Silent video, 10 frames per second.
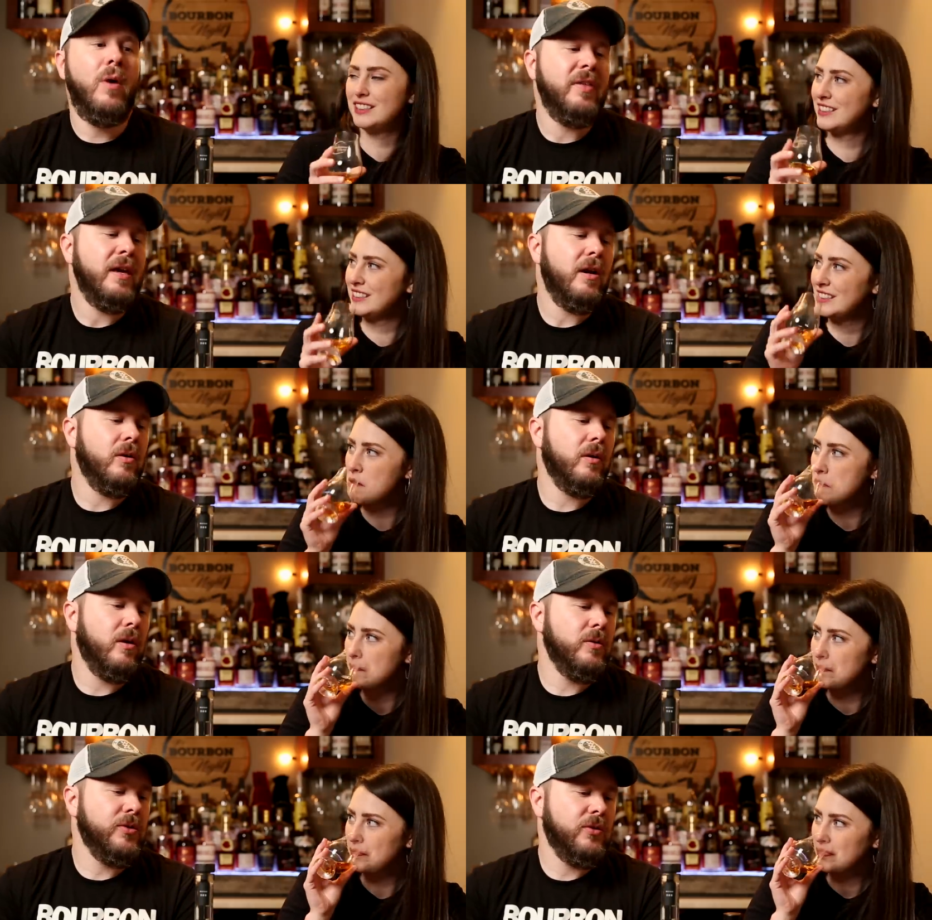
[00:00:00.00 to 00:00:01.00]
Speaker 1: Well, I think it all
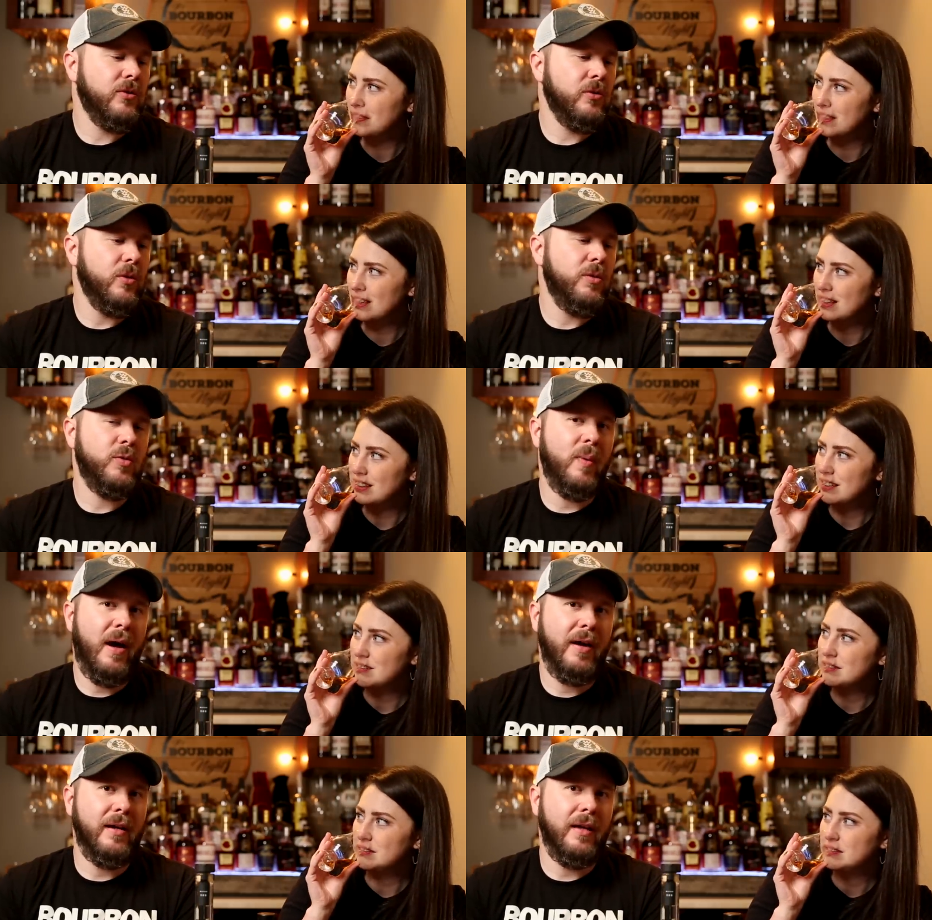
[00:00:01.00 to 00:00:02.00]
goes to who's
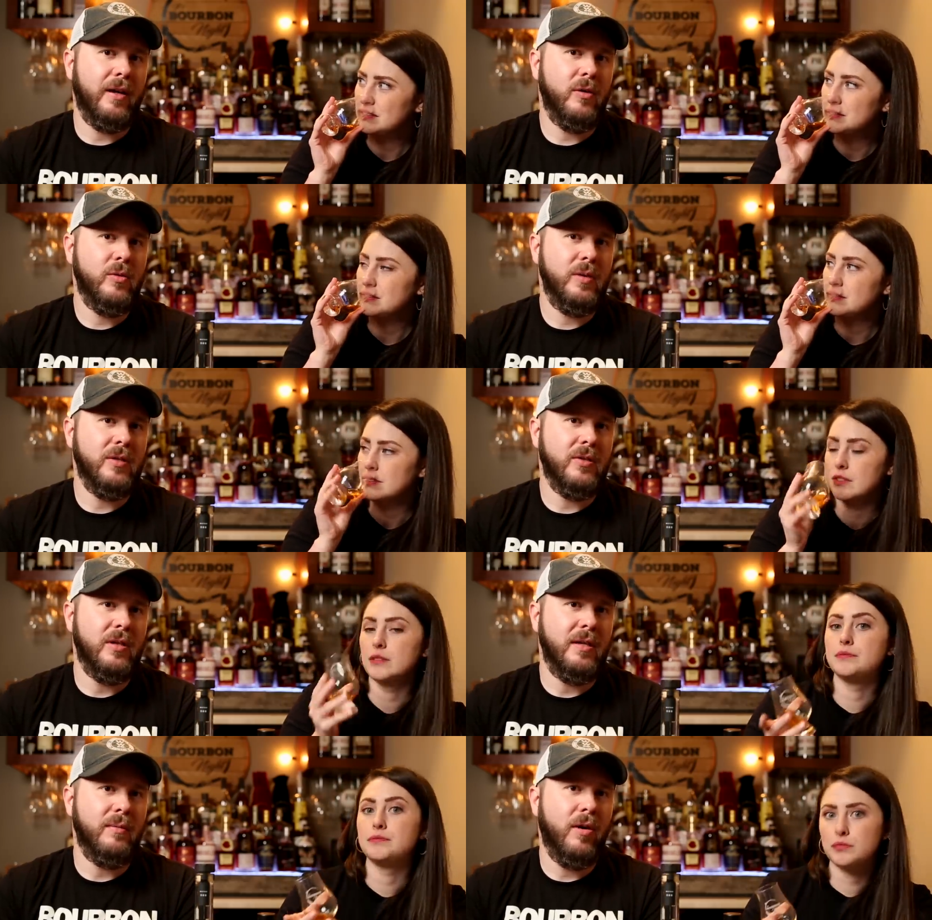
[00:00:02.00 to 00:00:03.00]
behind it, like who is
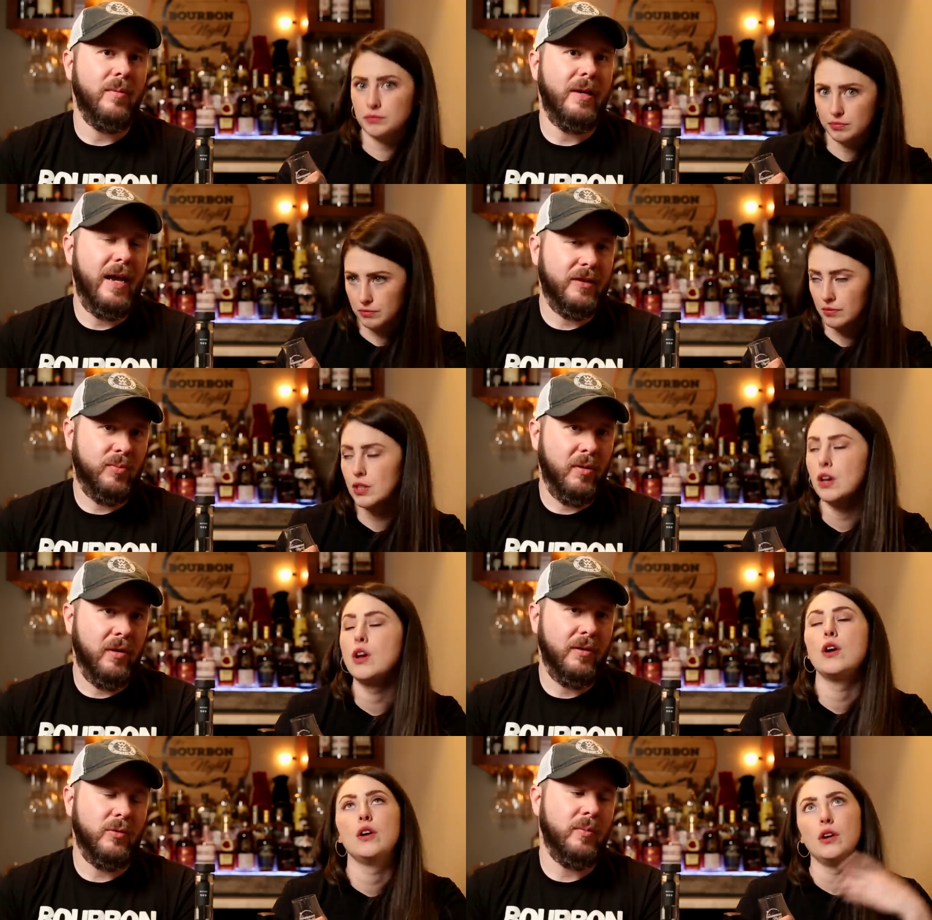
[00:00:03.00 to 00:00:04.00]
the bourbon
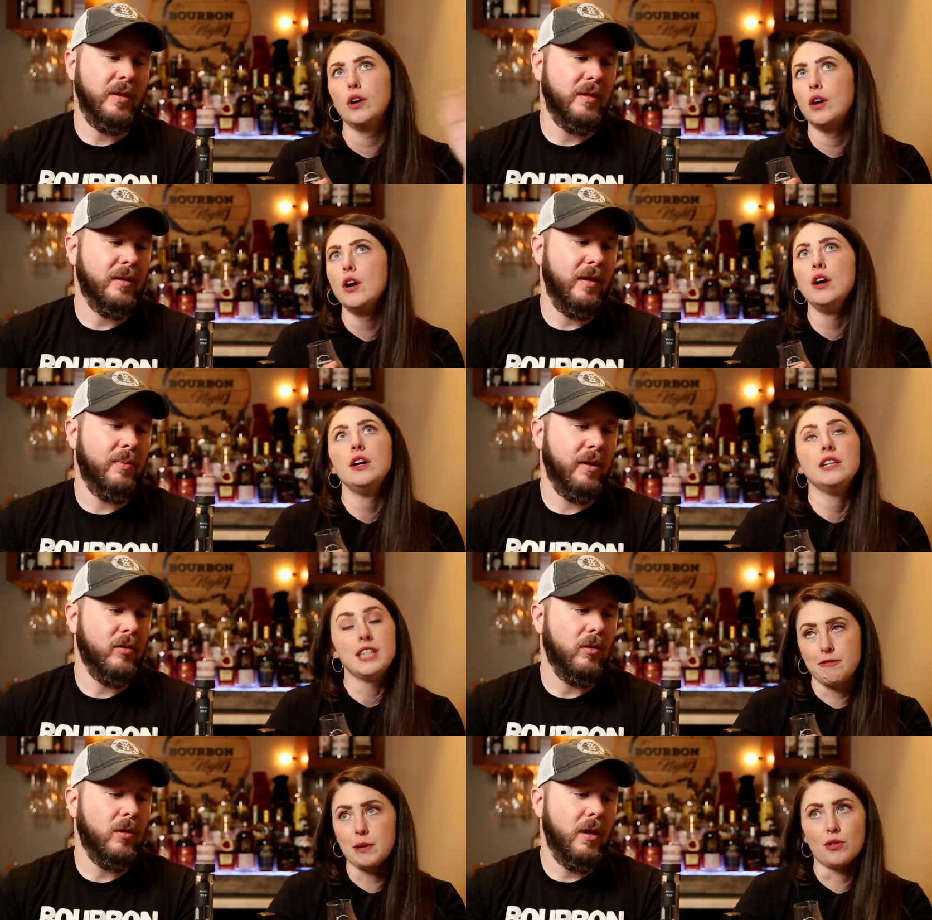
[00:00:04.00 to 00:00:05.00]
expert. This one being Dave Pickerell.
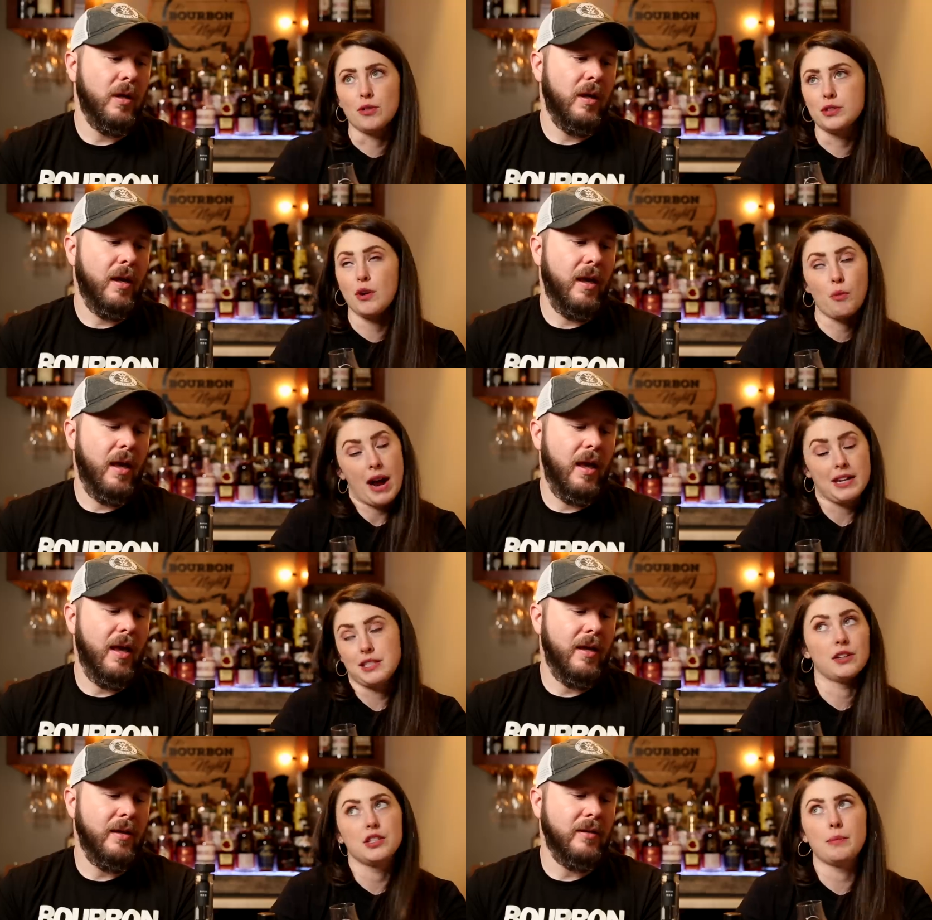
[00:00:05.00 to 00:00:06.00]
Dave Pickerell.
Speaker 2: So why is
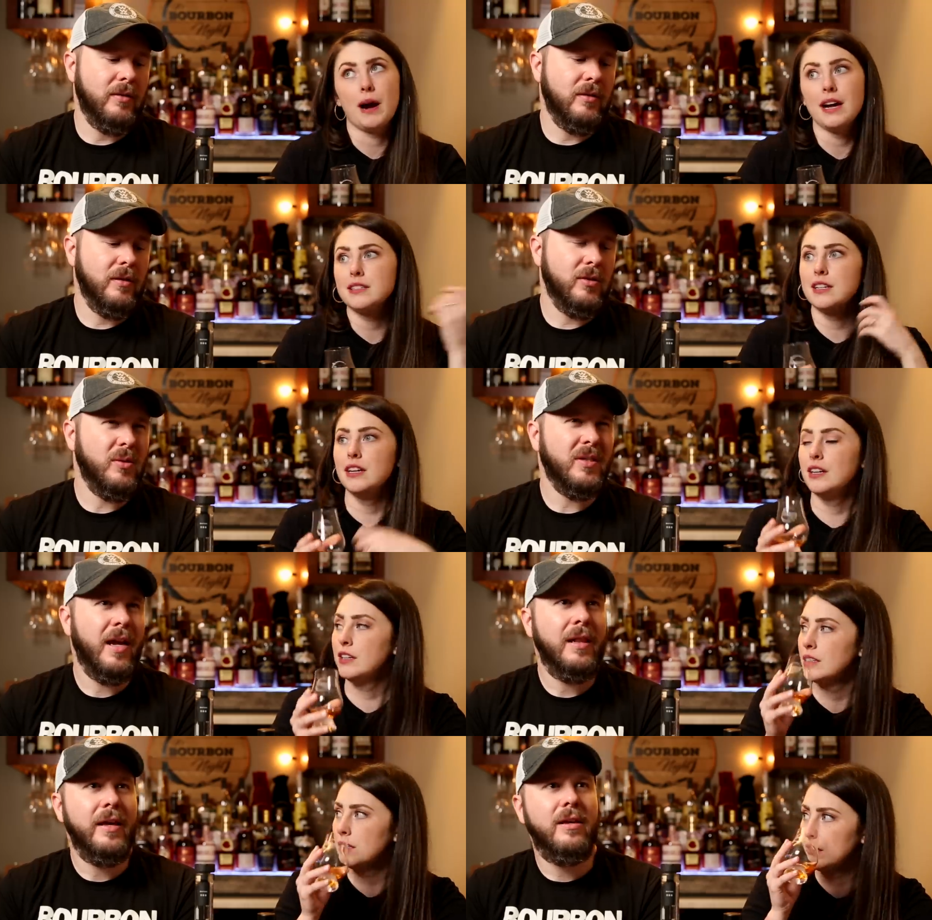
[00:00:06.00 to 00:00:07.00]
and there a surprise? So
Speaker 1: it's
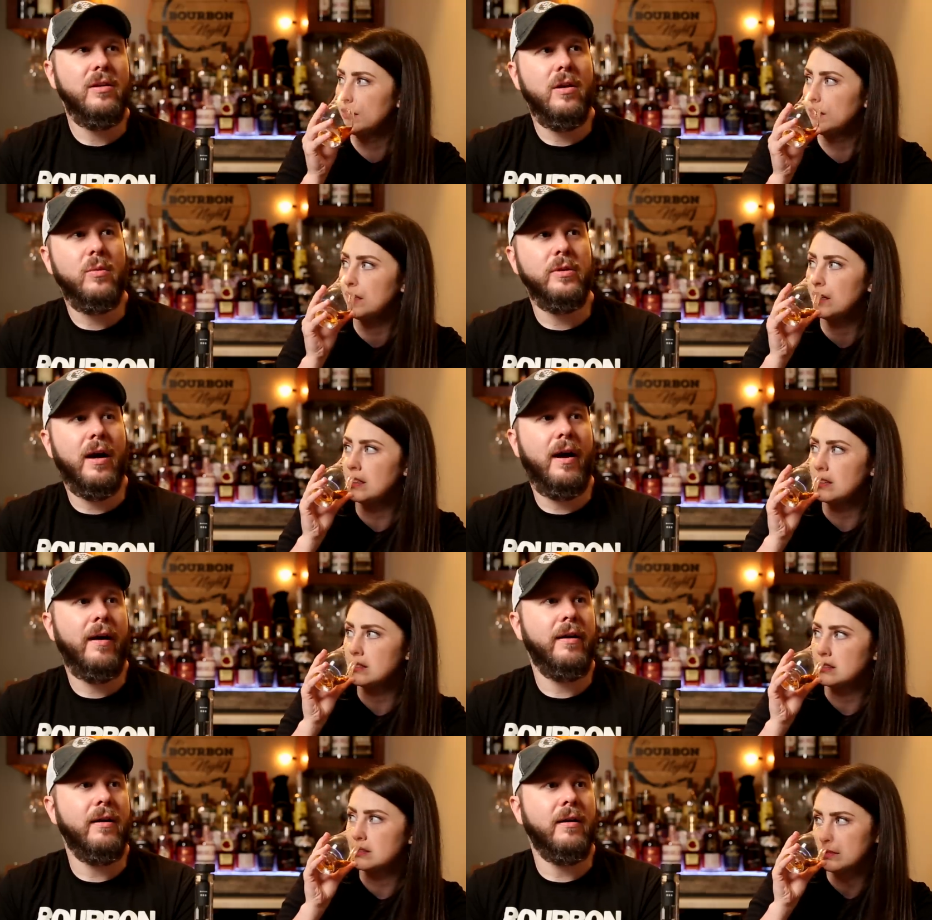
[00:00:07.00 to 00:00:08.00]
kind of like you know when you
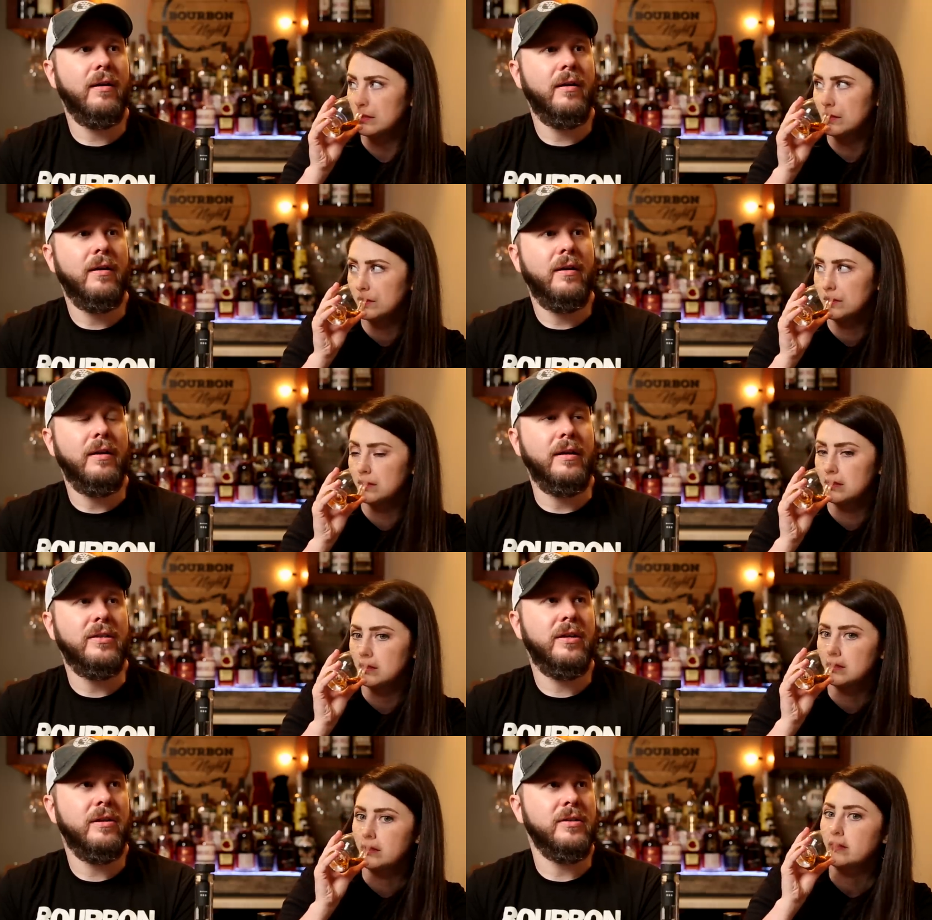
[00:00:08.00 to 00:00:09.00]
hire an
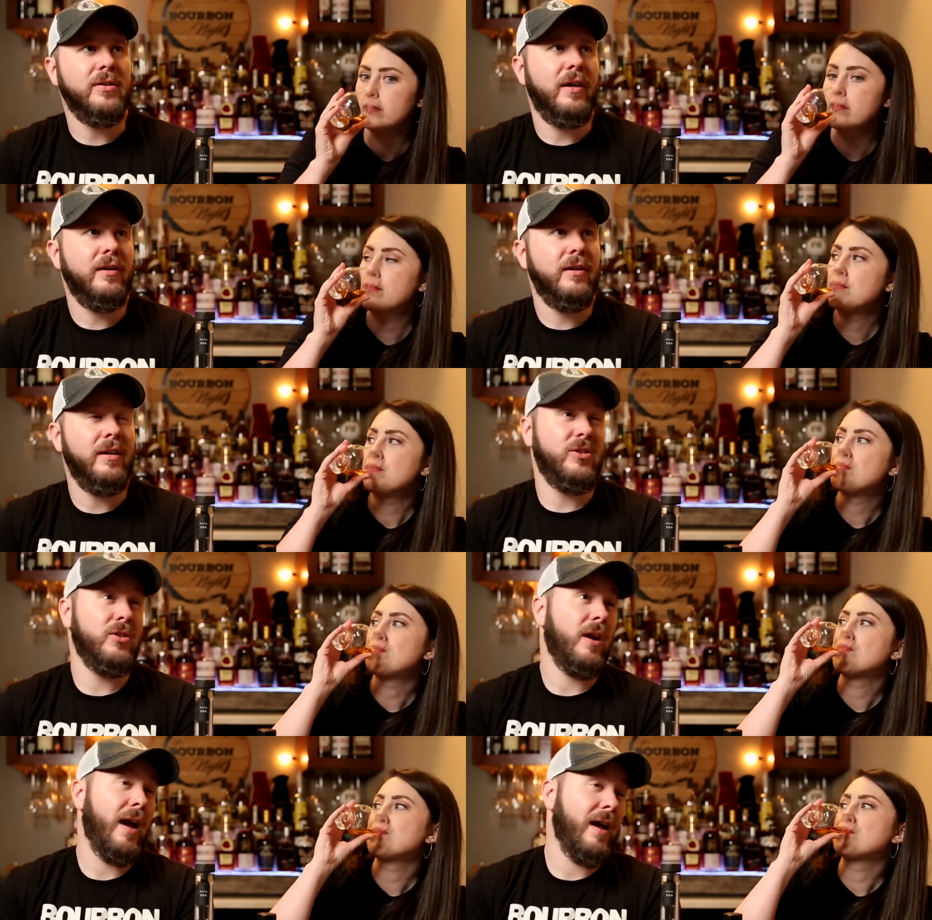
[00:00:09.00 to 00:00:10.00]
interior designer, it's
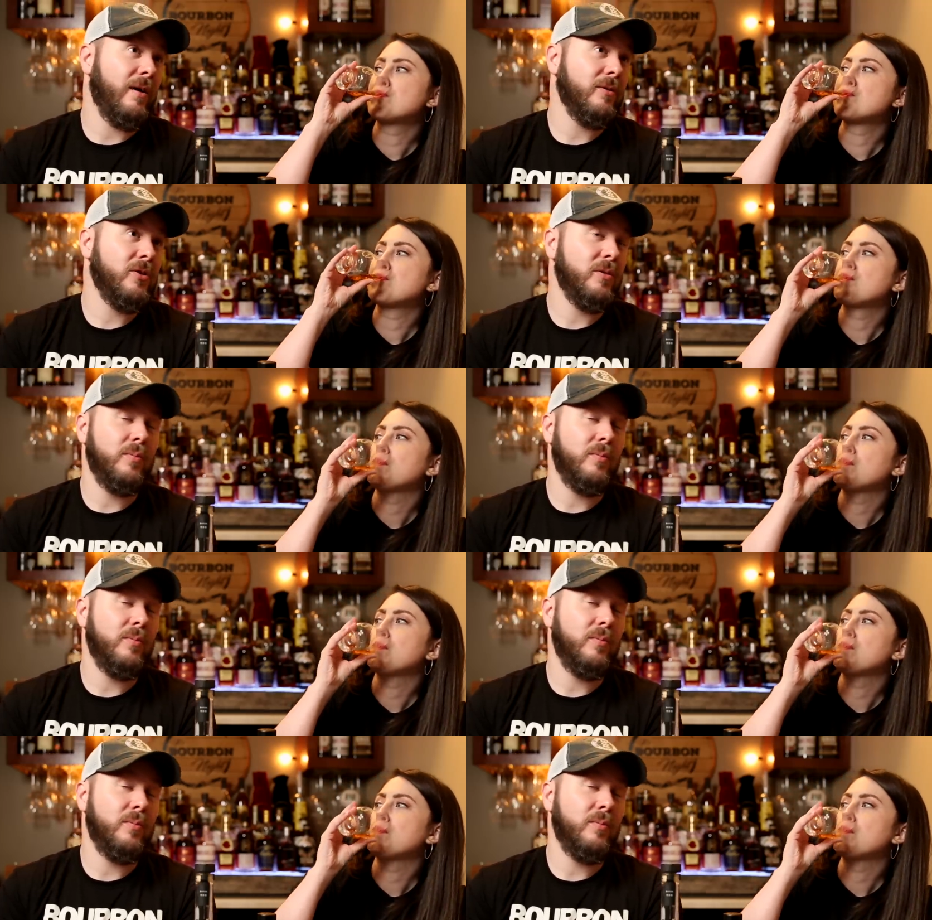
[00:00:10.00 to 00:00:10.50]
your house,